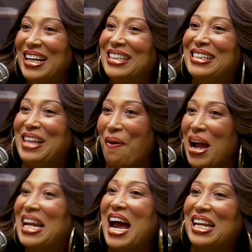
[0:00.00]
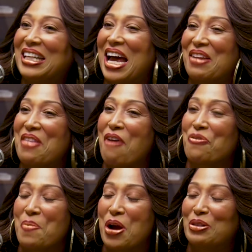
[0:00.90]
So I got a lot of that
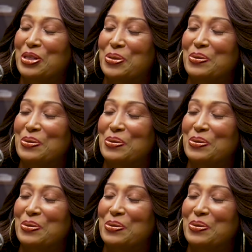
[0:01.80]
from her too.